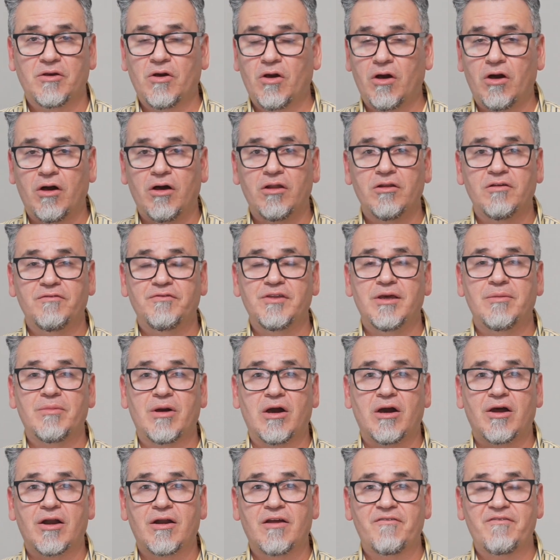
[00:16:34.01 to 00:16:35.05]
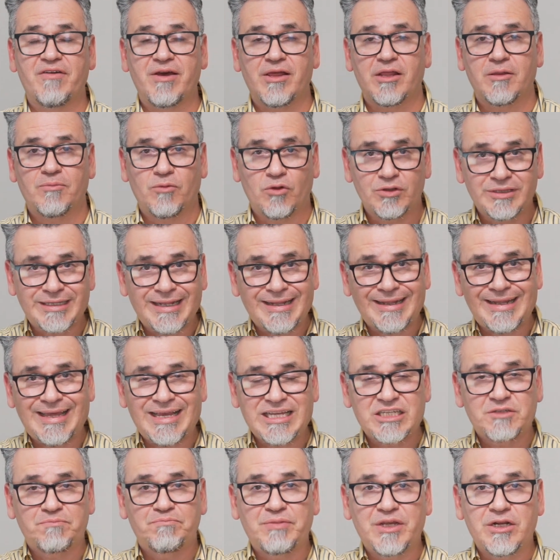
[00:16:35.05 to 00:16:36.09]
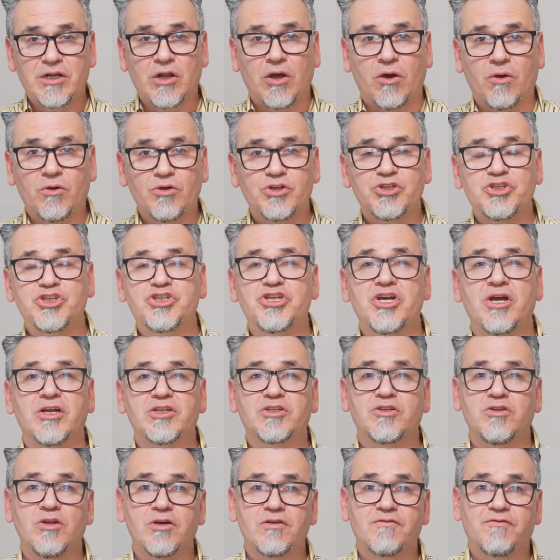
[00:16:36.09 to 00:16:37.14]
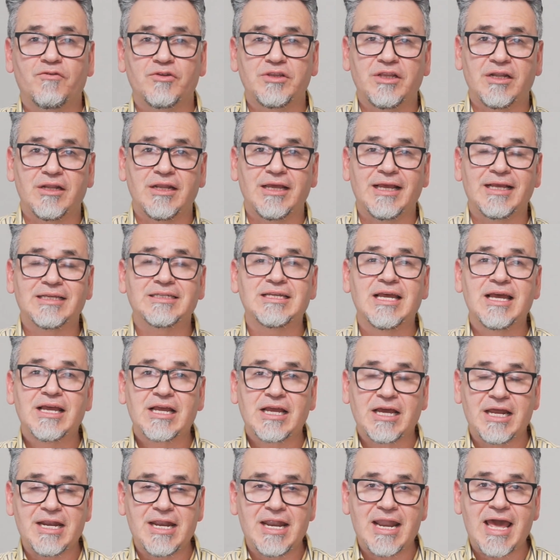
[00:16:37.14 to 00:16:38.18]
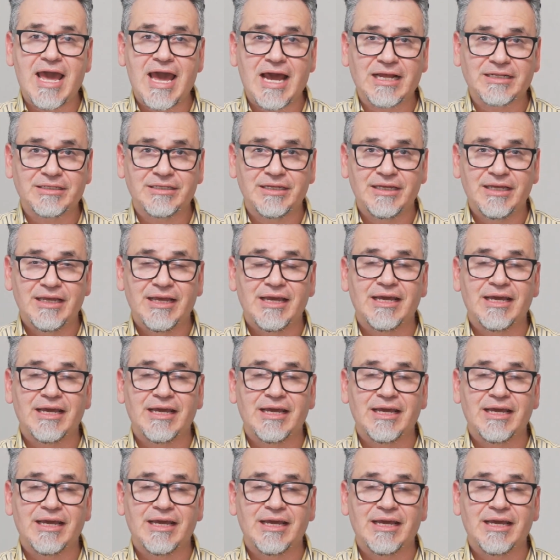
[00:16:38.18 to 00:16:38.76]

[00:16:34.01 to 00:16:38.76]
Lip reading: All of them are available. The links below. Just look for the links, connect.